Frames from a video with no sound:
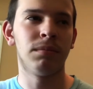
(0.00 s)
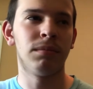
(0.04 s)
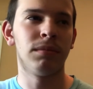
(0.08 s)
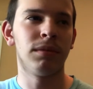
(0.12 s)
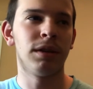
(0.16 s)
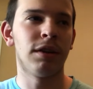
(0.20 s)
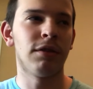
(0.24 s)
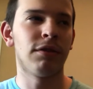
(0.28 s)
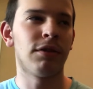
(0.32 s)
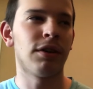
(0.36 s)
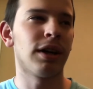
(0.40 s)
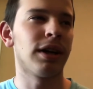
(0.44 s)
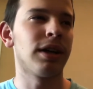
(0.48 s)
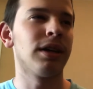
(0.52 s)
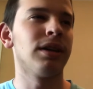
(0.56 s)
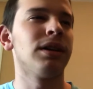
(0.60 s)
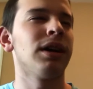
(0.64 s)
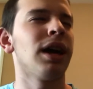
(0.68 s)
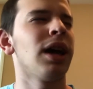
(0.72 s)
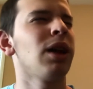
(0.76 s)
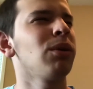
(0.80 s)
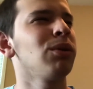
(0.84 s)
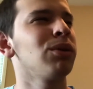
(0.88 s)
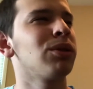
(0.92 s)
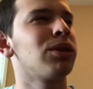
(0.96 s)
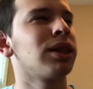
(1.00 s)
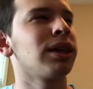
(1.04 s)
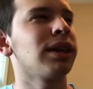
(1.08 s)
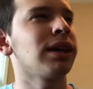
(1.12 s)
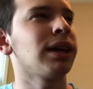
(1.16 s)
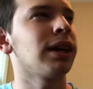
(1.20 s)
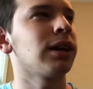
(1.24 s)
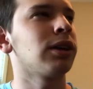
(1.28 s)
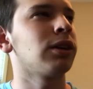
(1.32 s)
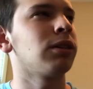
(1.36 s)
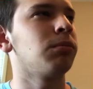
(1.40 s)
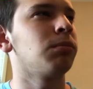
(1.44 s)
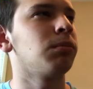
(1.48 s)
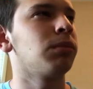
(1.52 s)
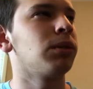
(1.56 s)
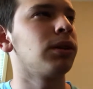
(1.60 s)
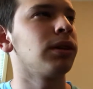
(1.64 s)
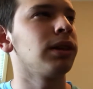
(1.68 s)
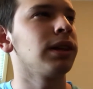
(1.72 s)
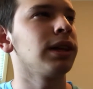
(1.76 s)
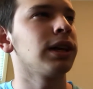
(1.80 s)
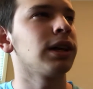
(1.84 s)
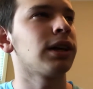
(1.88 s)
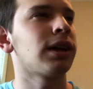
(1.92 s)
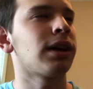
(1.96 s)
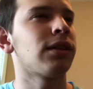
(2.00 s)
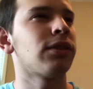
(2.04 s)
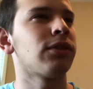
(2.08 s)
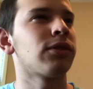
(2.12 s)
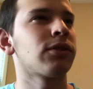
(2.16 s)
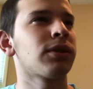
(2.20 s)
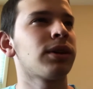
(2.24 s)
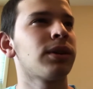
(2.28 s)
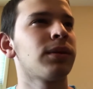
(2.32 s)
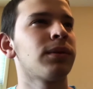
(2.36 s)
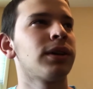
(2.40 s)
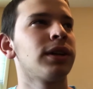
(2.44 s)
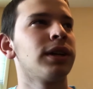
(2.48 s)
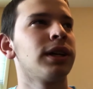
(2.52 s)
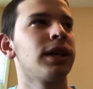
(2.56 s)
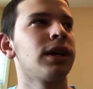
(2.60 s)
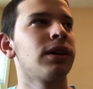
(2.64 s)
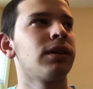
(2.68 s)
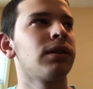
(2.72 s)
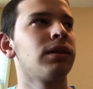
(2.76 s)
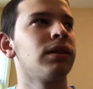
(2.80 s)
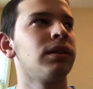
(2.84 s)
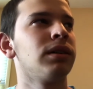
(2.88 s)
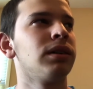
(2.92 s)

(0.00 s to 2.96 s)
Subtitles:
If I don't think I can put a link on screen right now.